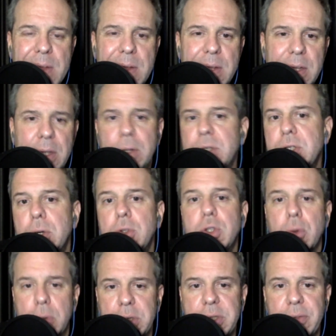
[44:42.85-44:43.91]
there's no
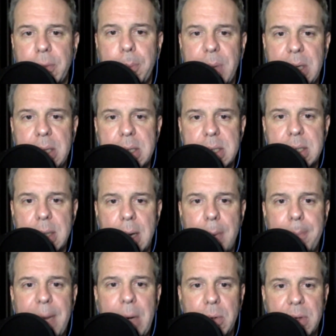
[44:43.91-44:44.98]
shortage of opinions
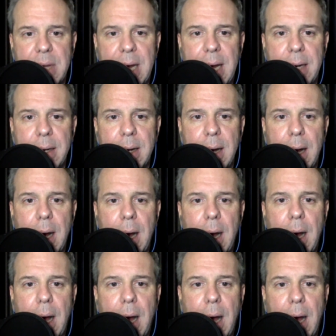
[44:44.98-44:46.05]
about that.
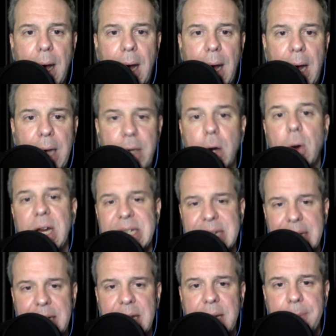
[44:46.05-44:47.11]
I know I
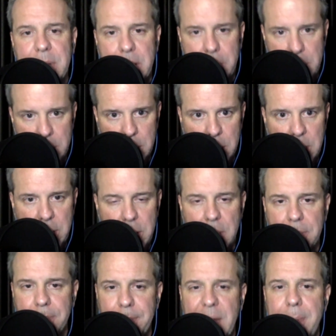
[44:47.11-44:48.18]
said imminent
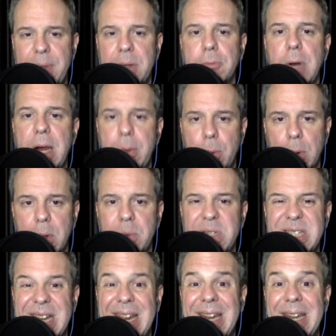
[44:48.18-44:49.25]
earlier. Maybe the right word
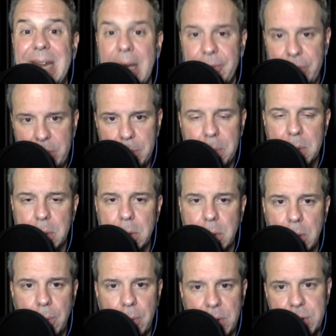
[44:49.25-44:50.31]
was inevitable,
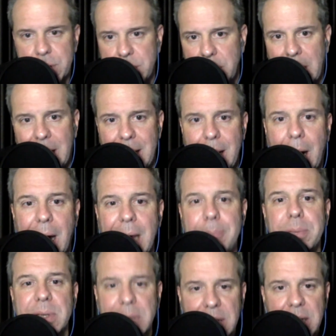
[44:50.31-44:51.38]
which I
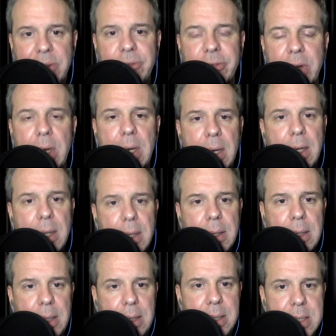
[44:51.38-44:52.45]
believe
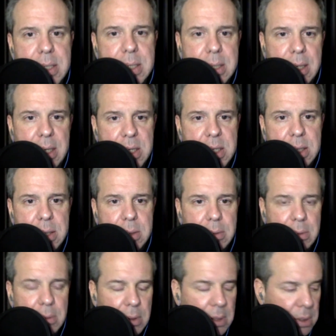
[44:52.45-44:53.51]
is
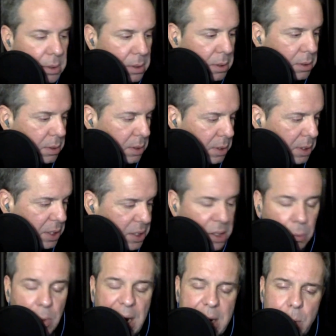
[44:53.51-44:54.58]

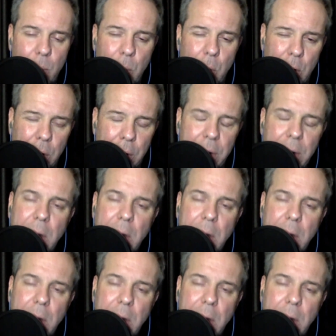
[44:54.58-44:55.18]
the right word.